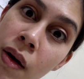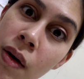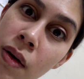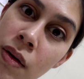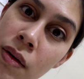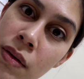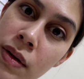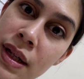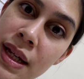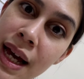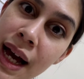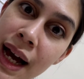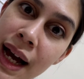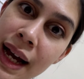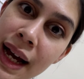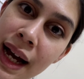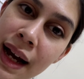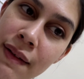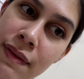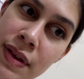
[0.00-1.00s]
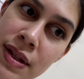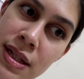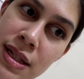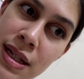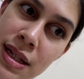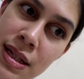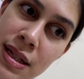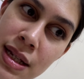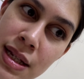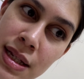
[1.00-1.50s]
Oh yeah, I have the
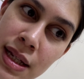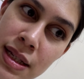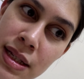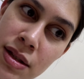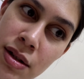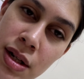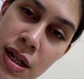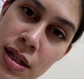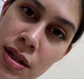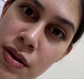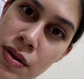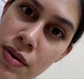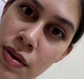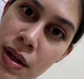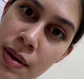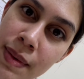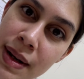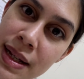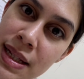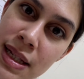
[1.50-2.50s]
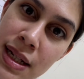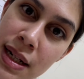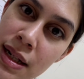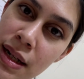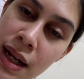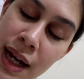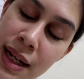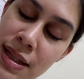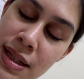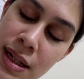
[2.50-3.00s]
CCs. I still need to do them. I didn't.
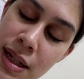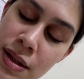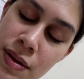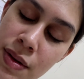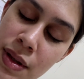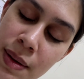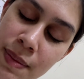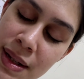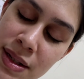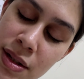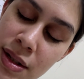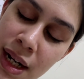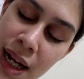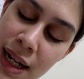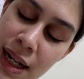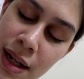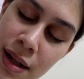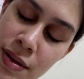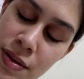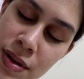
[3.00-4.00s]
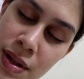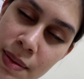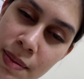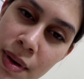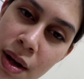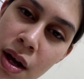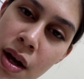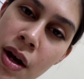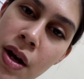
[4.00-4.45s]
I didn't do them yesterday. I need to do them.